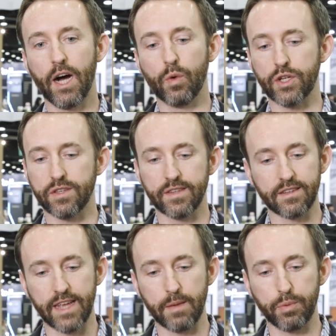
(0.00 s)
which is an
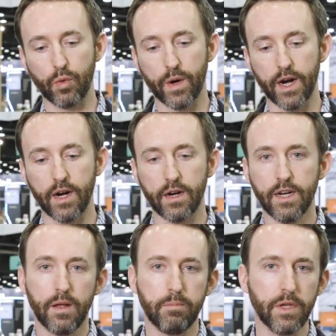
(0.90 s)
example where
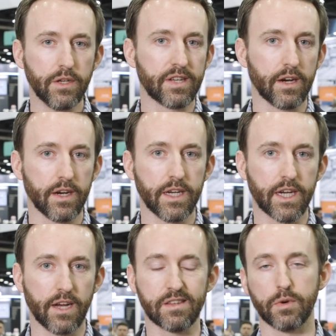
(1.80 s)
military
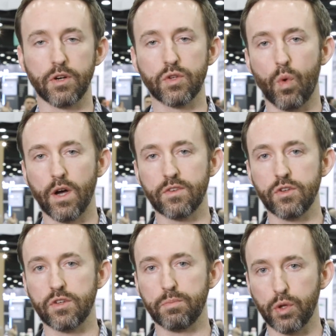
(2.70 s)
customers want to
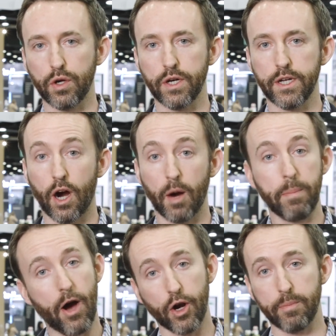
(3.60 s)
deploy our
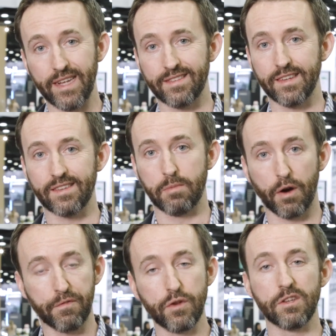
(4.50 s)
powder-based system,
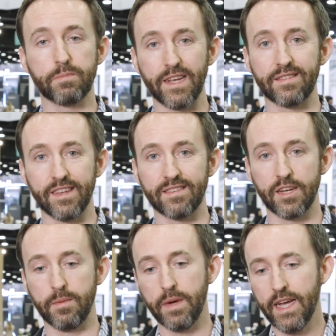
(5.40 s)
our fuse-based
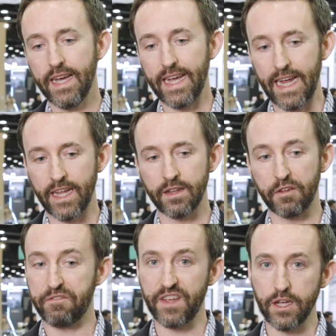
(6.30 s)
system, in the
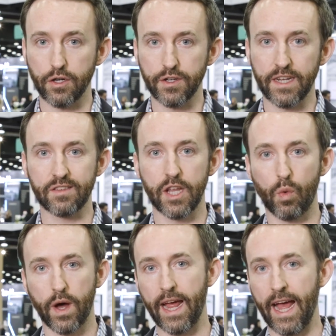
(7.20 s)
field. And so they
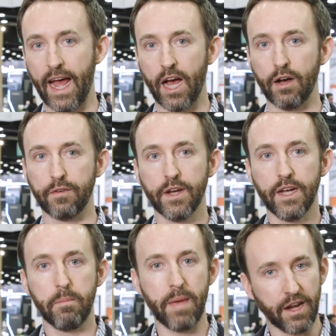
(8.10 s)
want to have
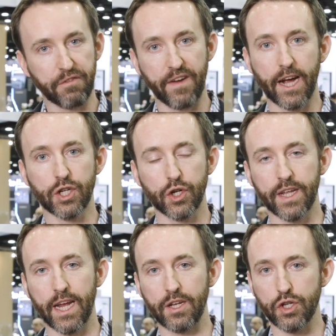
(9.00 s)
manufacturing
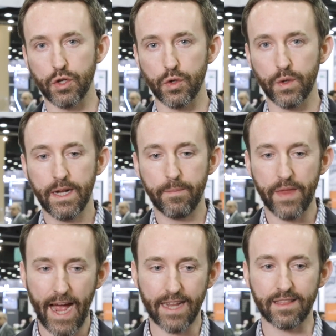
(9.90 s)
can do
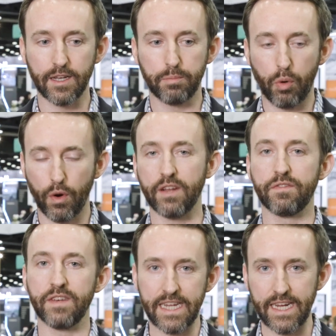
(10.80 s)
at the point
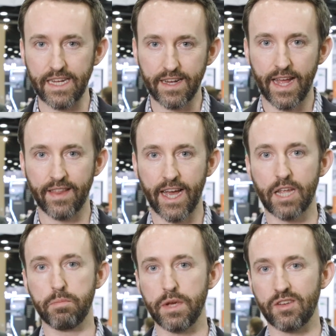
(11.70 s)
of need, and that
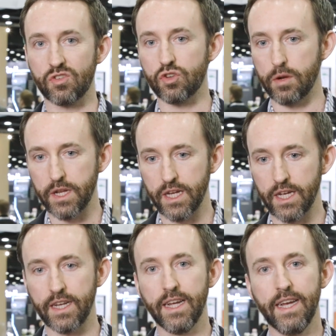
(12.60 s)
could be
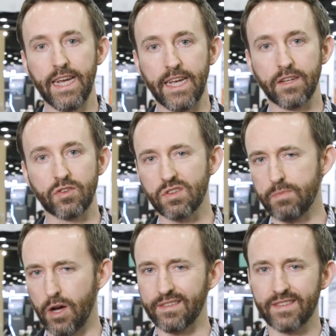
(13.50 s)
distributed into
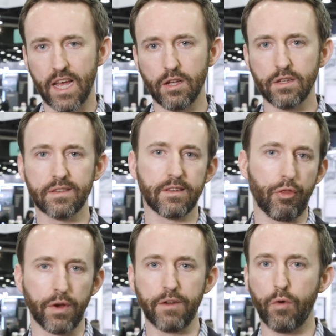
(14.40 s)
small cells of
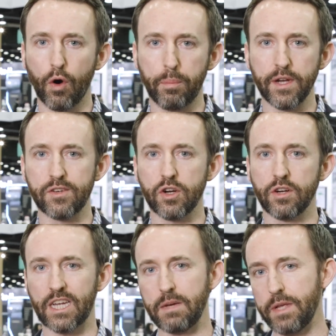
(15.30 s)
3 to 4
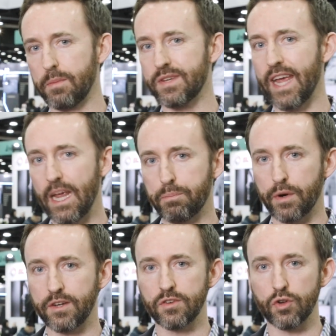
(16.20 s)
printers, it could be up to 8
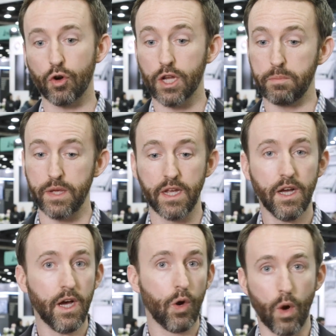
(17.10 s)
printers, or it could be
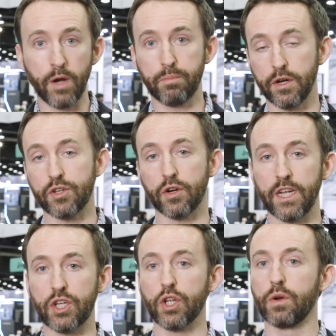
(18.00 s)
1 printer in
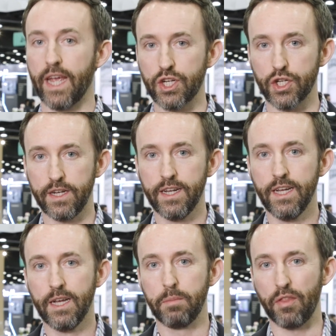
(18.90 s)
each location.
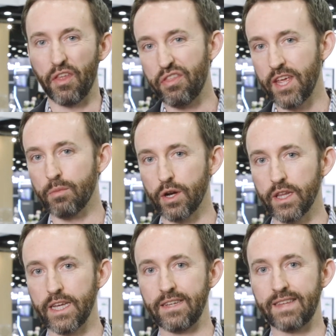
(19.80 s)
But the theme
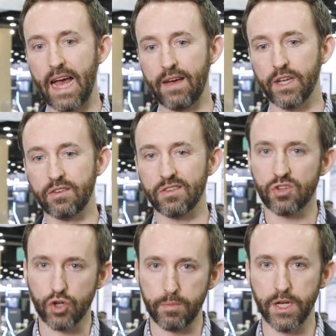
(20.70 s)
really is having
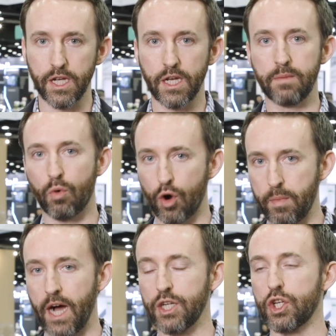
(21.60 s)
distributed, more
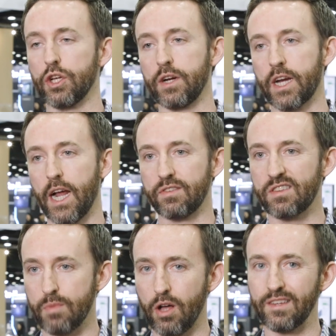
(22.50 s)
modular, and kind of
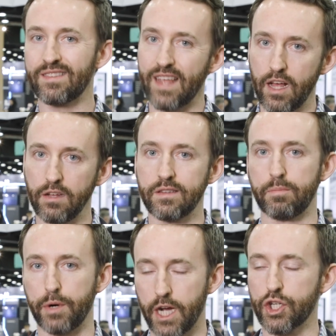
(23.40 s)
small cells of
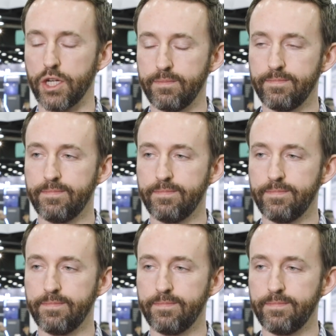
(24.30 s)
production.